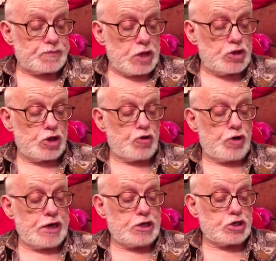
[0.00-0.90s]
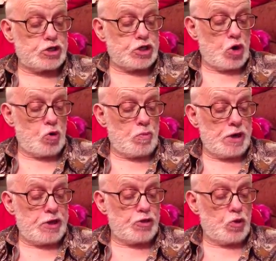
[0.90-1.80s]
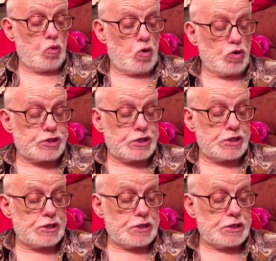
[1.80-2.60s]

The great dome lit the water,